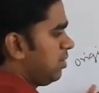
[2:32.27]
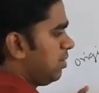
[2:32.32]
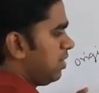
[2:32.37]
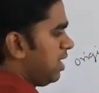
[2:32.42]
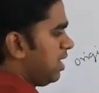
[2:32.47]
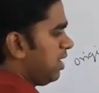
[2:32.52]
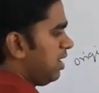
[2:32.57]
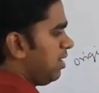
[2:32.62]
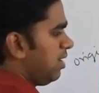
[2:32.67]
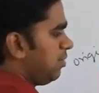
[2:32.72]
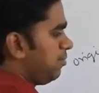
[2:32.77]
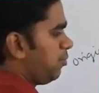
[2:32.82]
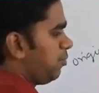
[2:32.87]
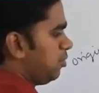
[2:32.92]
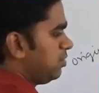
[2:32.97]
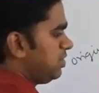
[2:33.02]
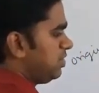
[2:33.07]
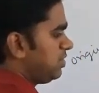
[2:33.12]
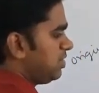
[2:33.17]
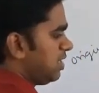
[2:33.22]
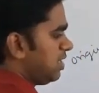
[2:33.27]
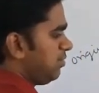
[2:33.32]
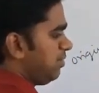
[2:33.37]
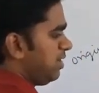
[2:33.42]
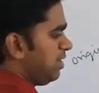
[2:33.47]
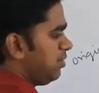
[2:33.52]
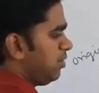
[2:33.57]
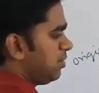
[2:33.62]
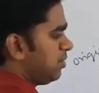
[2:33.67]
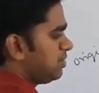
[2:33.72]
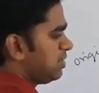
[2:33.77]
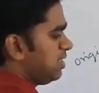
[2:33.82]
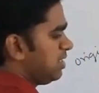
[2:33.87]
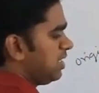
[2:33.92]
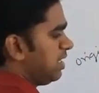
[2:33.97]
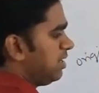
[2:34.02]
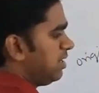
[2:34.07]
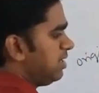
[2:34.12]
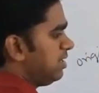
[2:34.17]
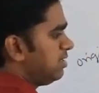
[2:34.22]
when you have seen
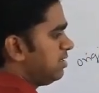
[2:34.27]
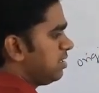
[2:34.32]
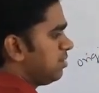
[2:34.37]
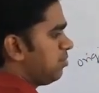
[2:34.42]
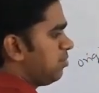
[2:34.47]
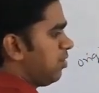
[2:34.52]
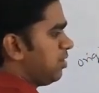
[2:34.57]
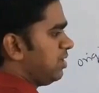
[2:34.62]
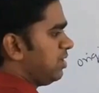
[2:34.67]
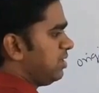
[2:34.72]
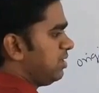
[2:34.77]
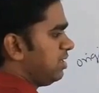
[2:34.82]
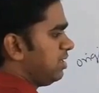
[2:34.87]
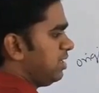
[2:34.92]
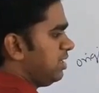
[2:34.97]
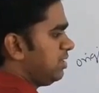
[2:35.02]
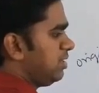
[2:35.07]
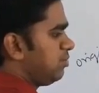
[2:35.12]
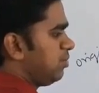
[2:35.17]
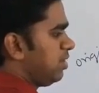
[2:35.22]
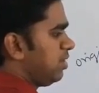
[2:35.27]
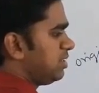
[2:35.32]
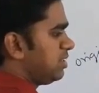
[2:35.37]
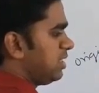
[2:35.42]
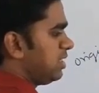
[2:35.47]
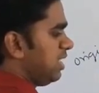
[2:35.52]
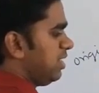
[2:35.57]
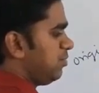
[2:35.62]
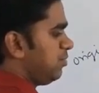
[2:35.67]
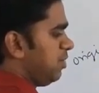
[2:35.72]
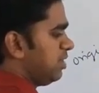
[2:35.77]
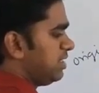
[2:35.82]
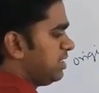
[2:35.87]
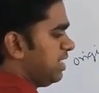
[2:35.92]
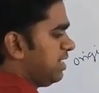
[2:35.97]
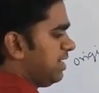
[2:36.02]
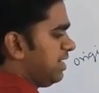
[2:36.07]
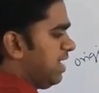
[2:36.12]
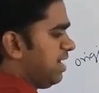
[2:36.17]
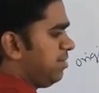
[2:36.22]
early in the morning it was
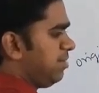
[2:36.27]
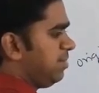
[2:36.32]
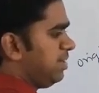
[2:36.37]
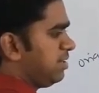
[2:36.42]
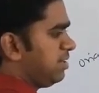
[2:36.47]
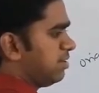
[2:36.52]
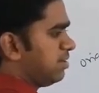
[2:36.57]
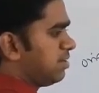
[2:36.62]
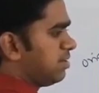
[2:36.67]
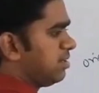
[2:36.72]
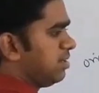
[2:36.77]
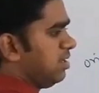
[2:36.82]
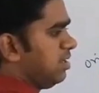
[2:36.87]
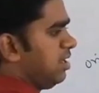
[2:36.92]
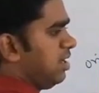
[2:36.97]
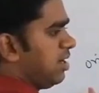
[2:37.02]
at 10 meter.